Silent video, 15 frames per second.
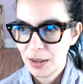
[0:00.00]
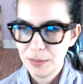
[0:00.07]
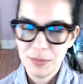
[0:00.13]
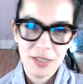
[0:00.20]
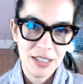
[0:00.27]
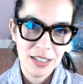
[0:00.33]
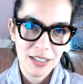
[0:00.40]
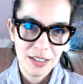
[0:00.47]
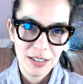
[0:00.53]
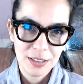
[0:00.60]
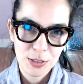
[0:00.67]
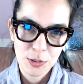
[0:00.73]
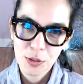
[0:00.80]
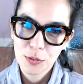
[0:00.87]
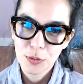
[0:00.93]
I'm gonna
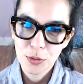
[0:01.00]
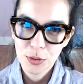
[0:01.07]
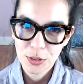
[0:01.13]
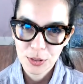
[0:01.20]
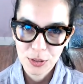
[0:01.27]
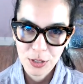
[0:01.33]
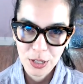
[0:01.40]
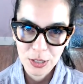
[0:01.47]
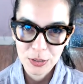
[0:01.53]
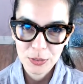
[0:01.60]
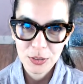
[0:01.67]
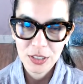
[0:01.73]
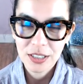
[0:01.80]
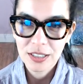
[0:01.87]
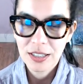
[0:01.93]
do it for the long
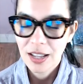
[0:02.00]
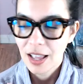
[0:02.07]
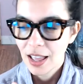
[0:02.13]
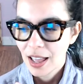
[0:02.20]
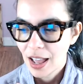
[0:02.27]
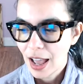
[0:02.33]
run.